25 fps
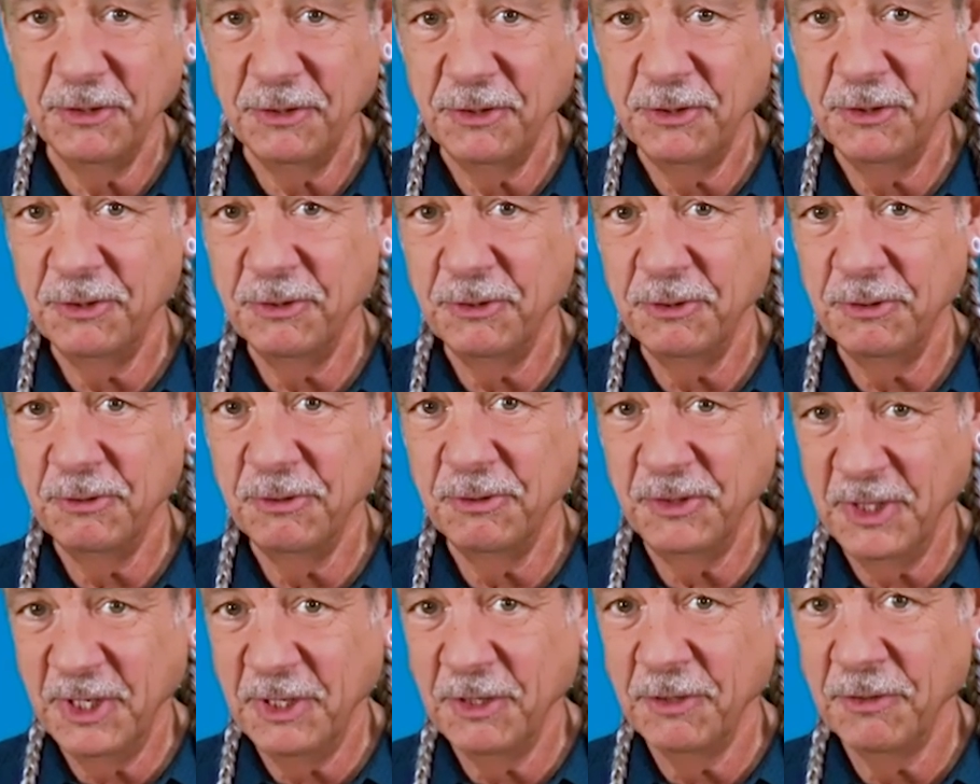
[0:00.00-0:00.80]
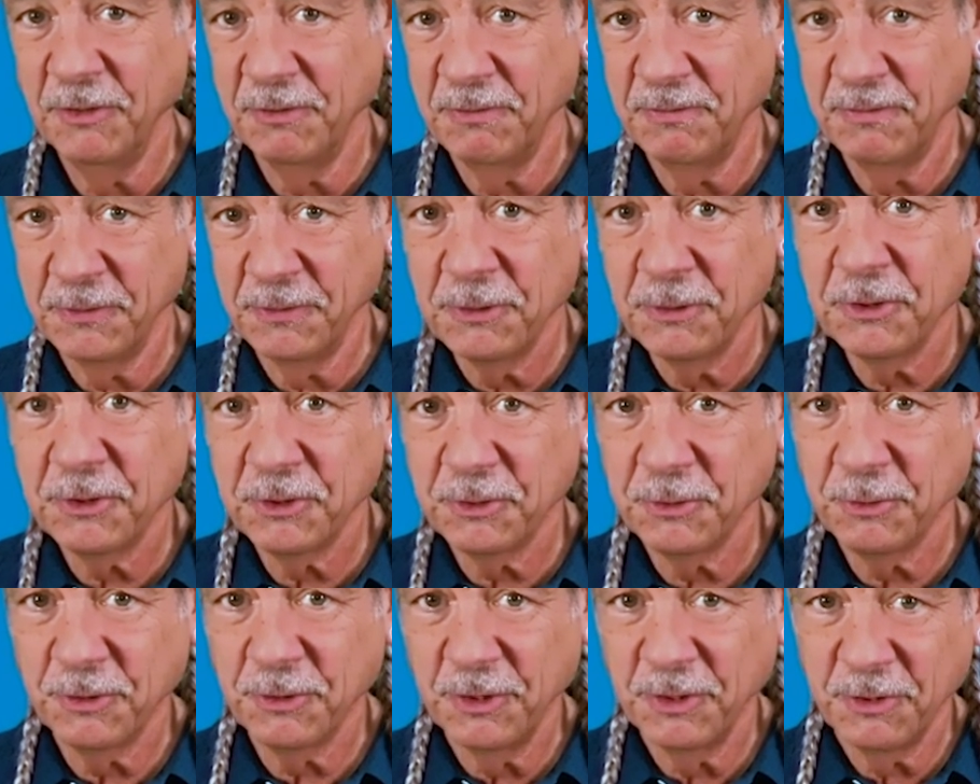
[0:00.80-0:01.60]
to tell the full
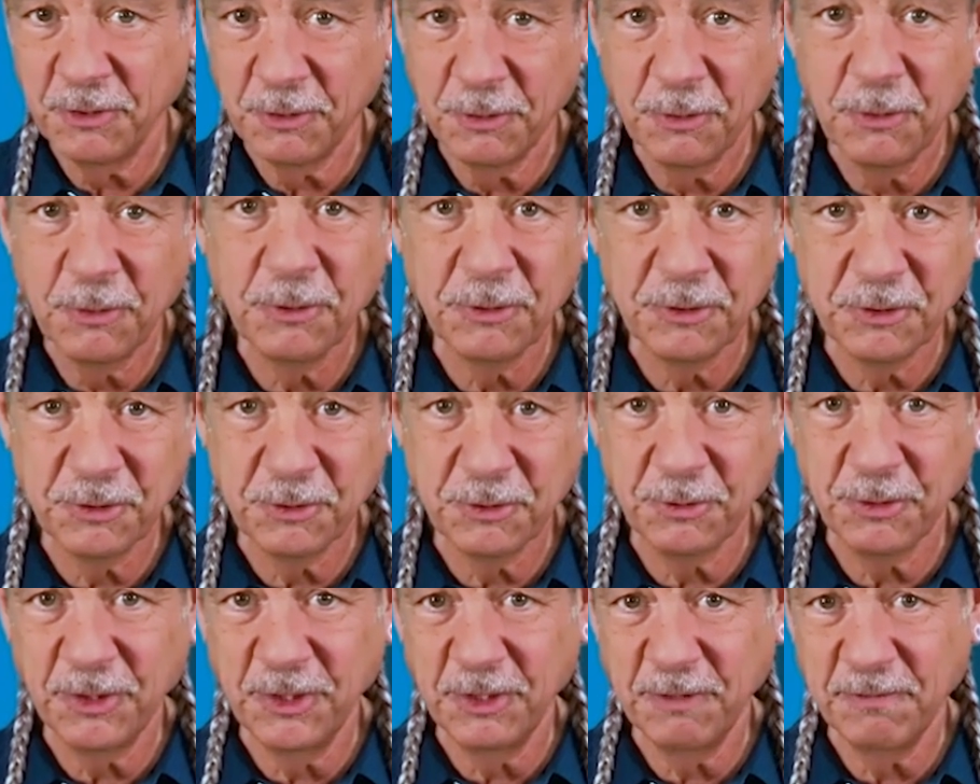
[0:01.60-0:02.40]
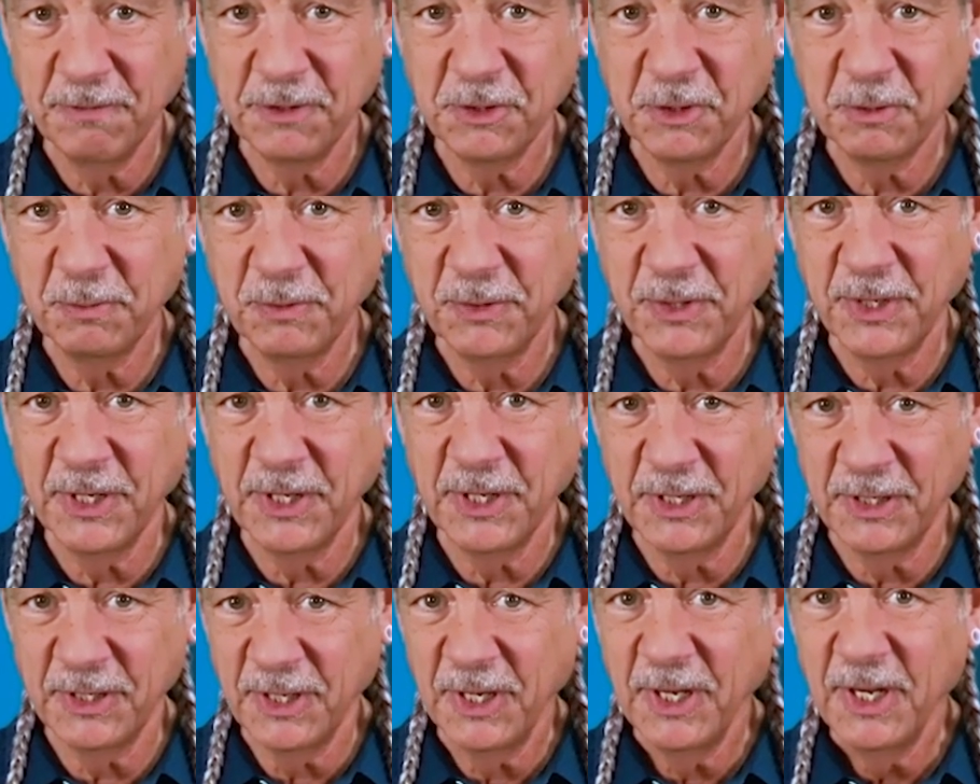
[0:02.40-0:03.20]
story, the whole story of this plant,
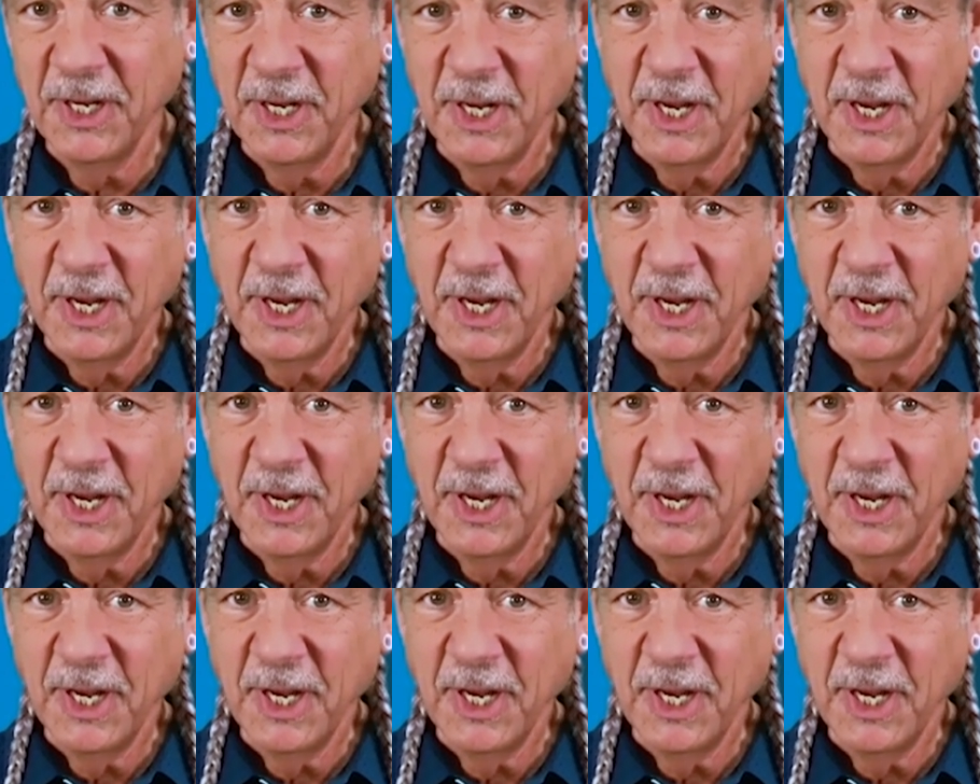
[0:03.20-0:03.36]
and